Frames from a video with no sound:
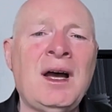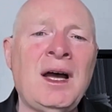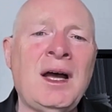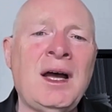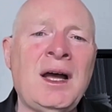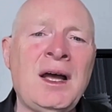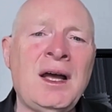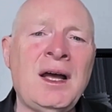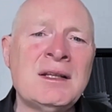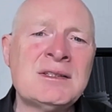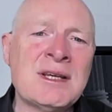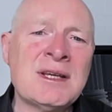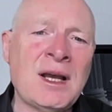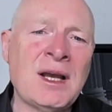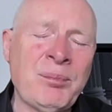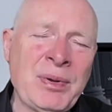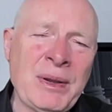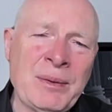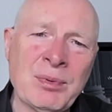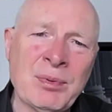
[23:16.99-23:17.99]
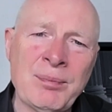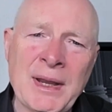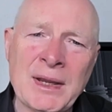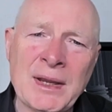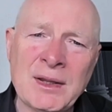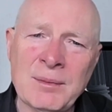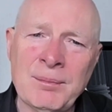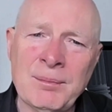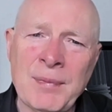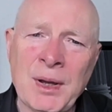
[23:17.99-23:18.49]
to help people
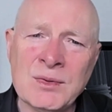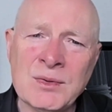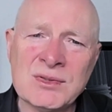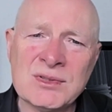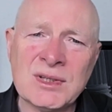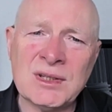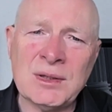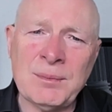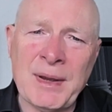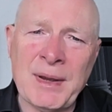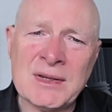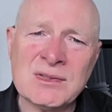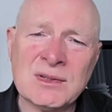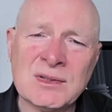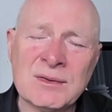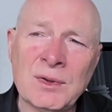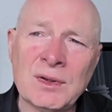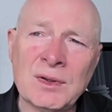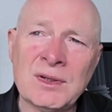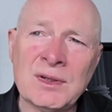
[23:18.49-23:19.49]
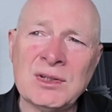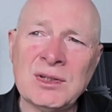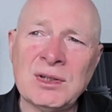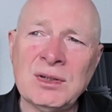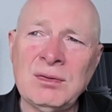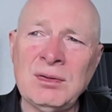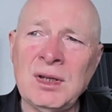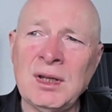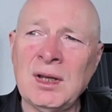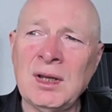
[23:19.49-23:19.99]
make the most and the best of what they
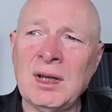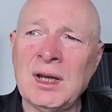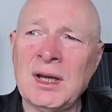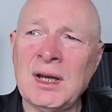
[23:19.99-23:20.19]
do.